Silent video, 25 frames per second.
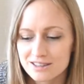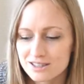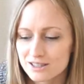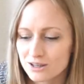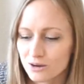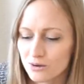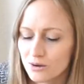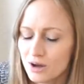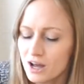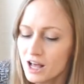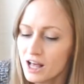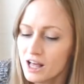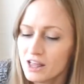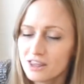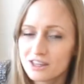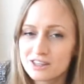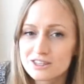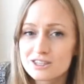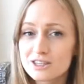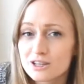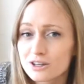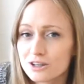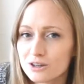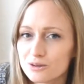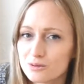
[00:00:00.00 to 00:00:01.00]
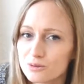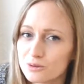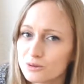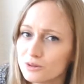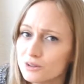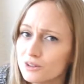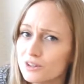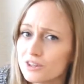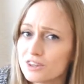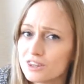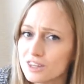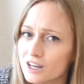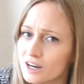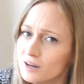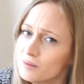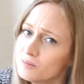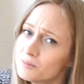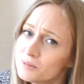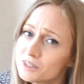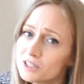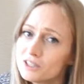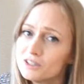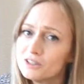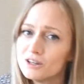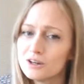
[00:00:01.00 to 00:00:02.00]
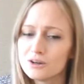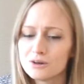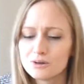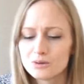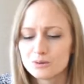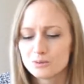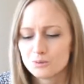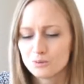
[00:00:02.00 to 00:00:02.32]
So that's a good rule of thumb to know